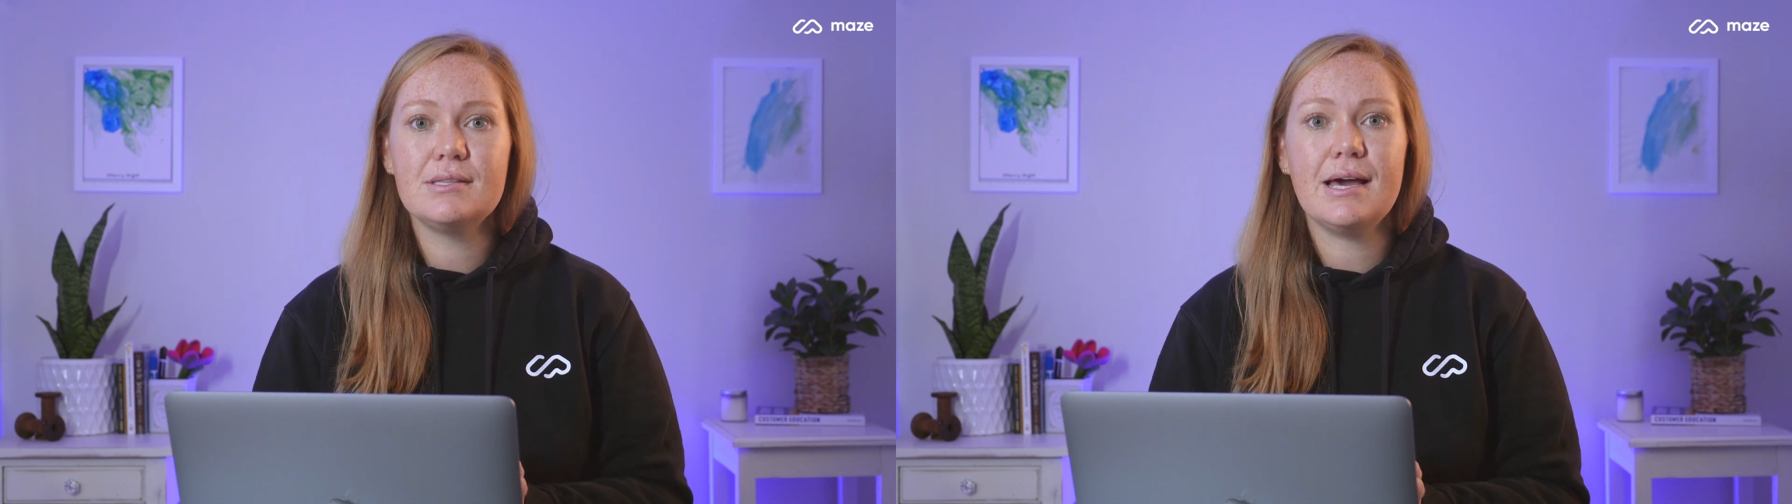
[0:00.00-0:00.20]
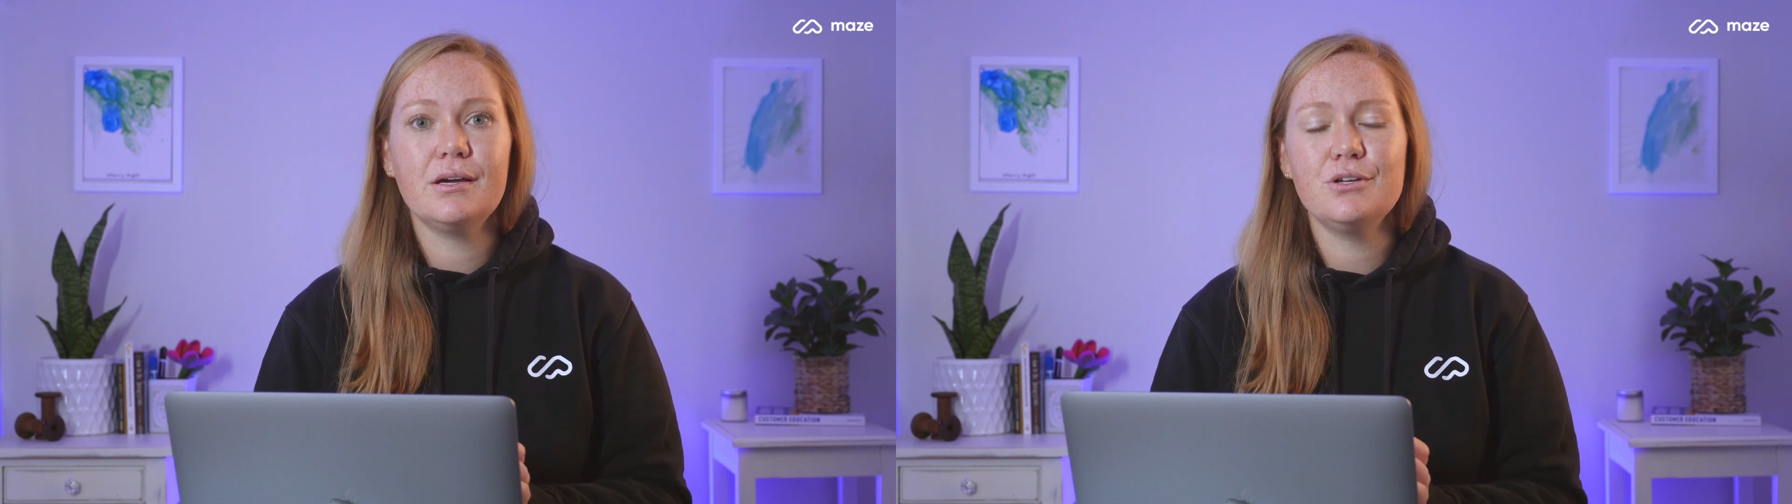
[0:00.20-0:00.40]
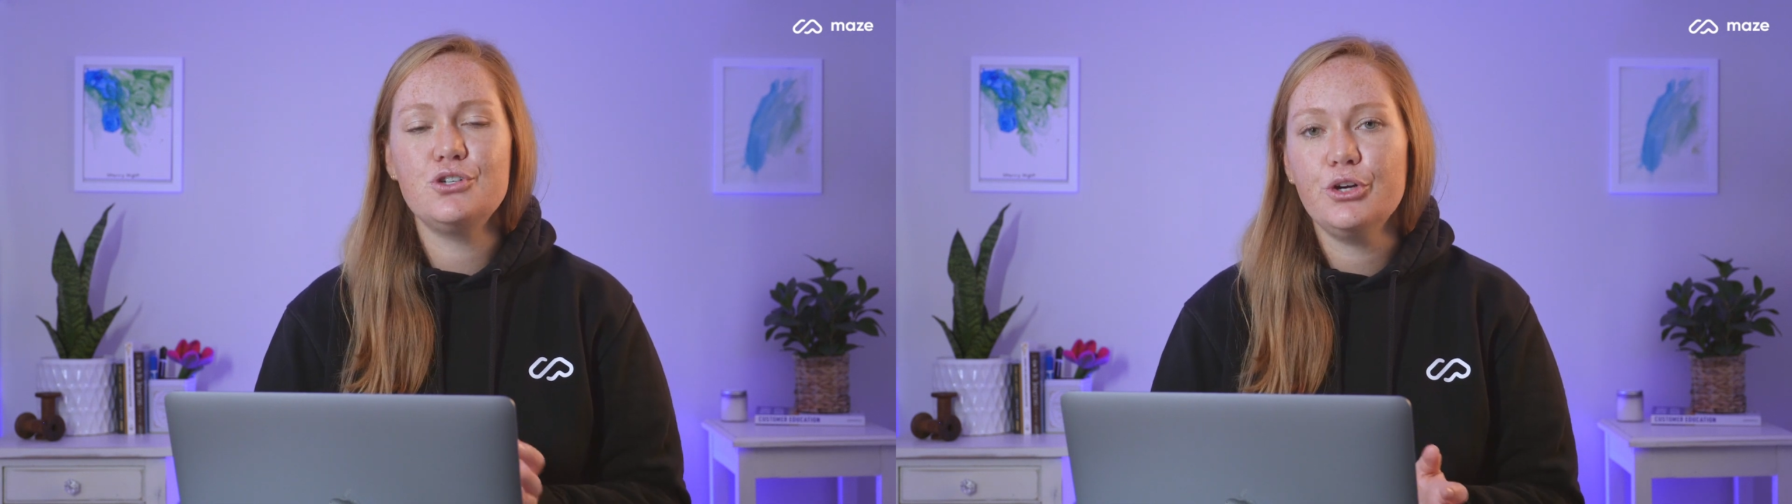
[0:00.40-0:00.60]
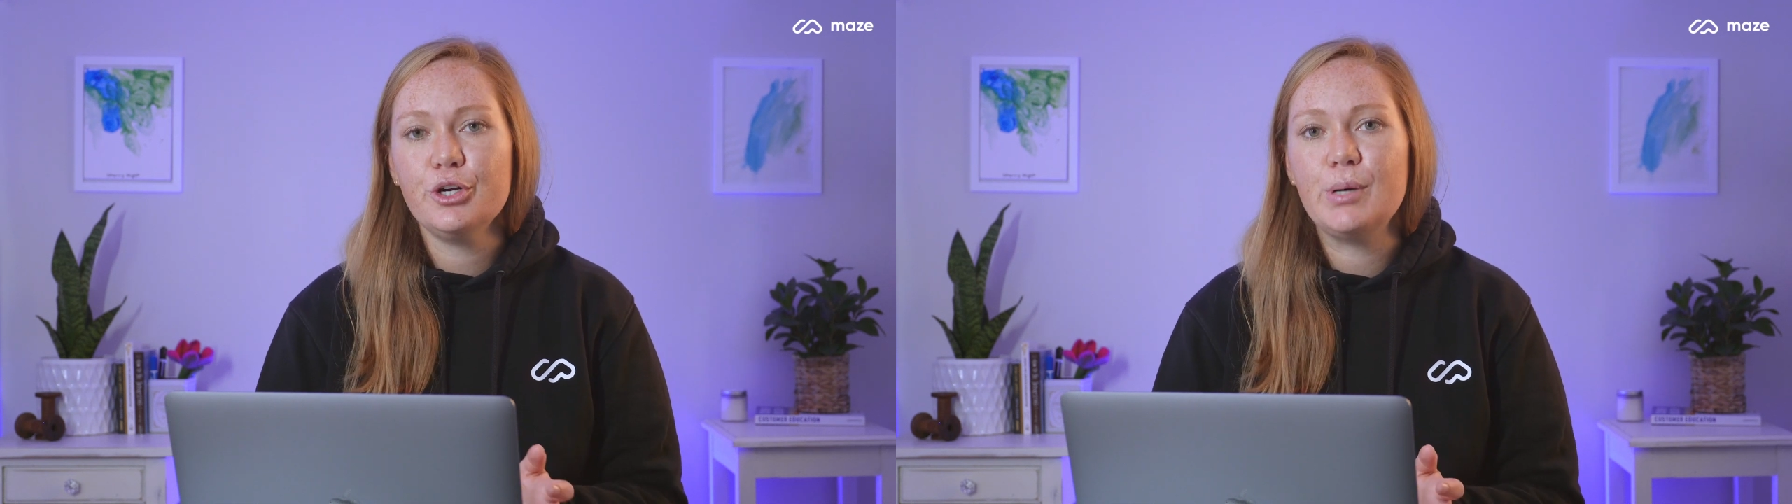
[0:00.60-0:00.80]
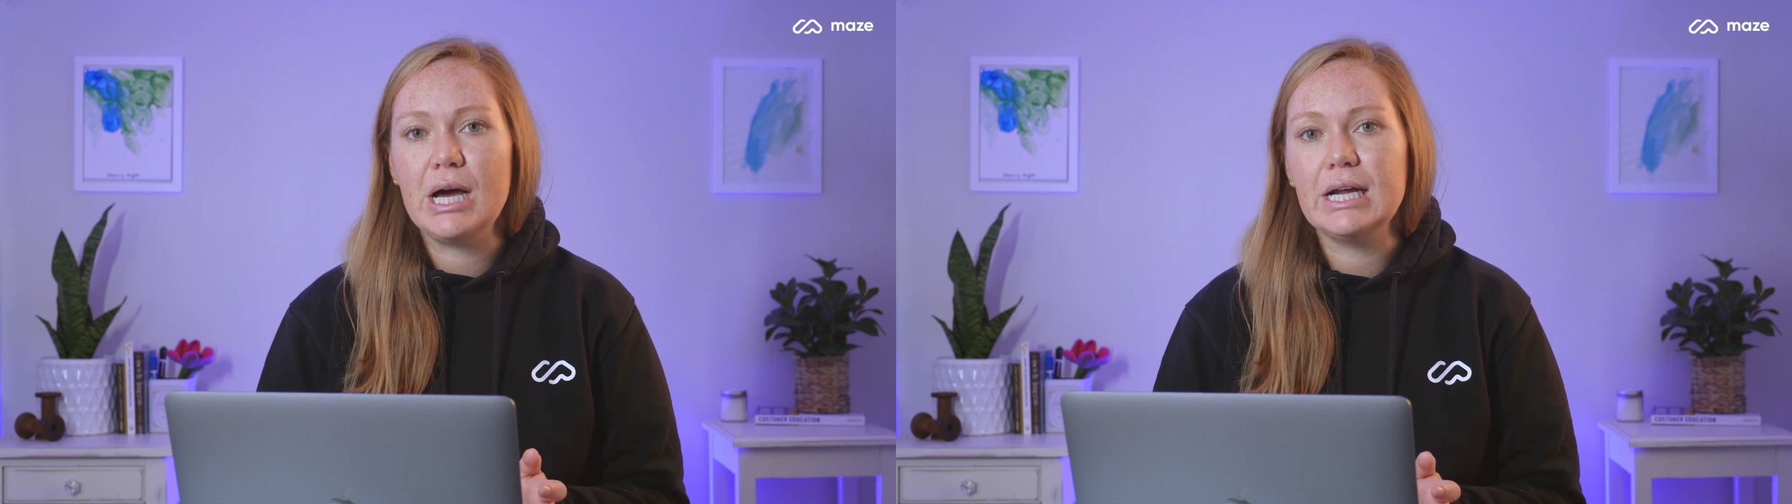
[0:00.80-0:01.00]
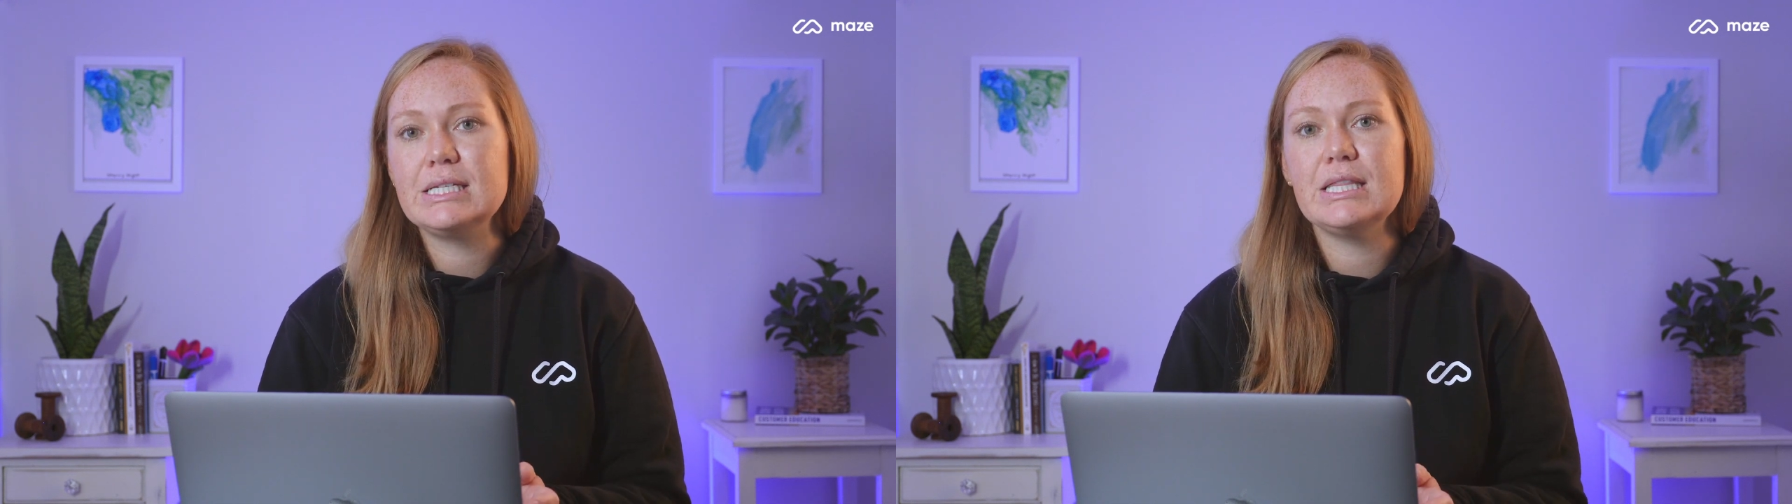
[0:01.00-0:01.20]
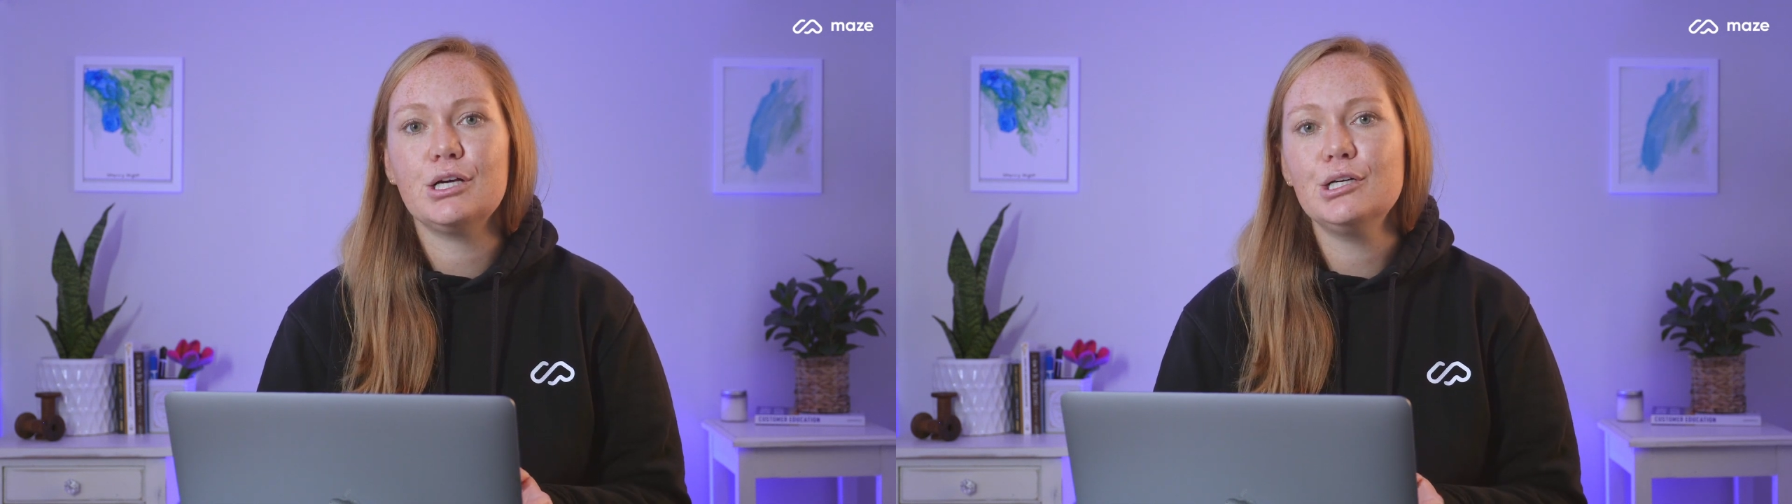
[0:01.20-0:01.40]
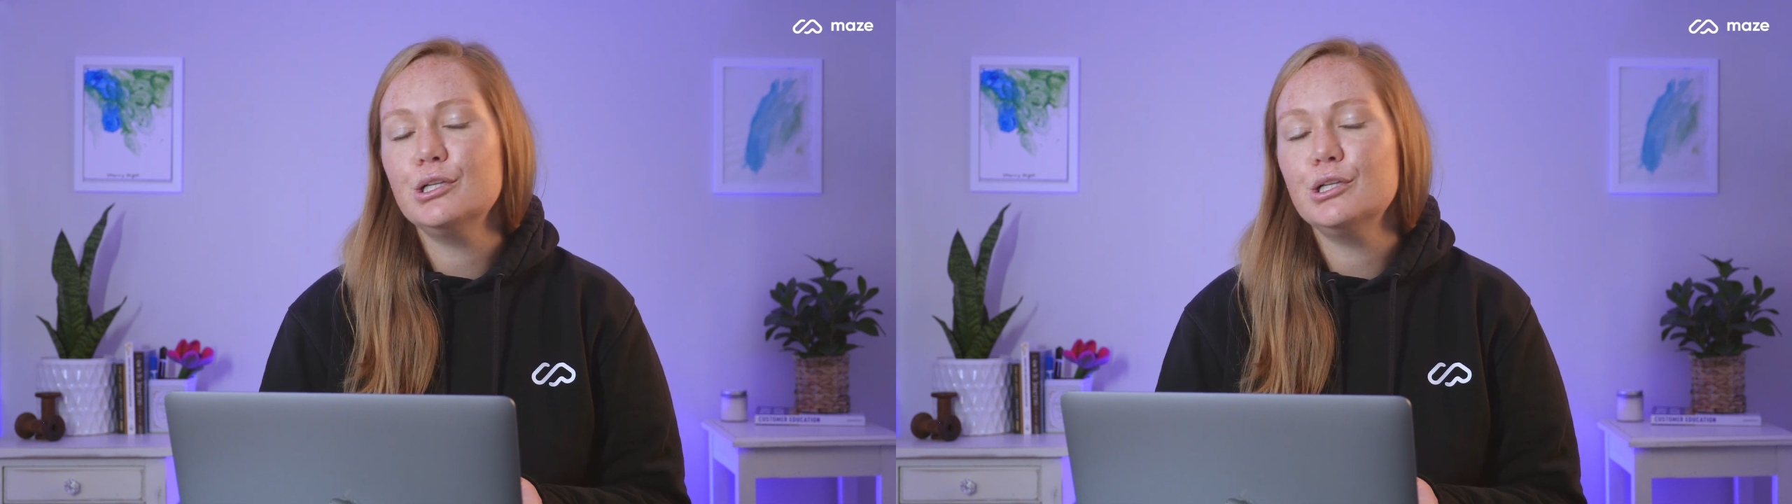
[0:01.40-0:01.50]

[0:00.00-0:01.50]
that can show your product in the